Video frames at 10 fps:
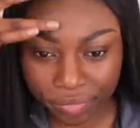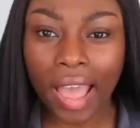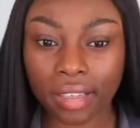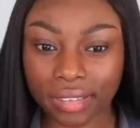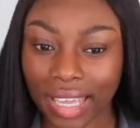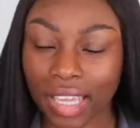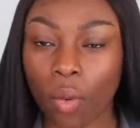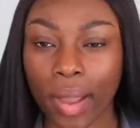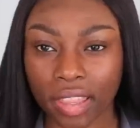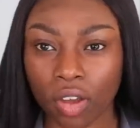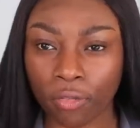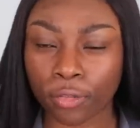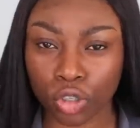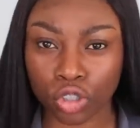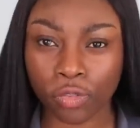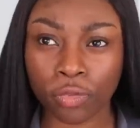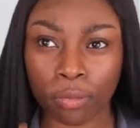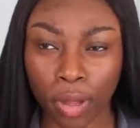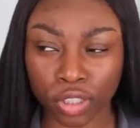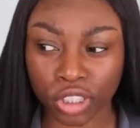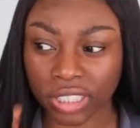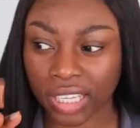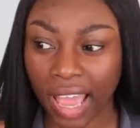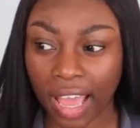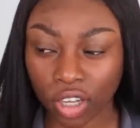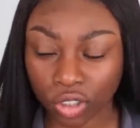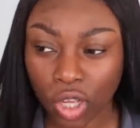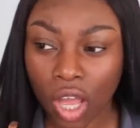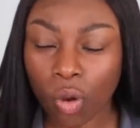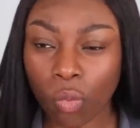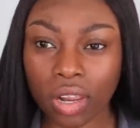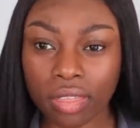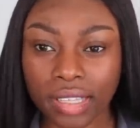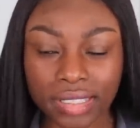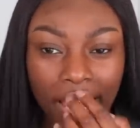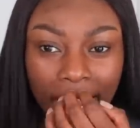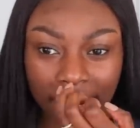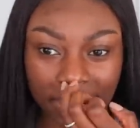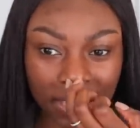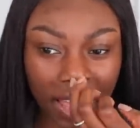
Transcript: I could take away the confusion from purchasing hair, because one of the things I hated in the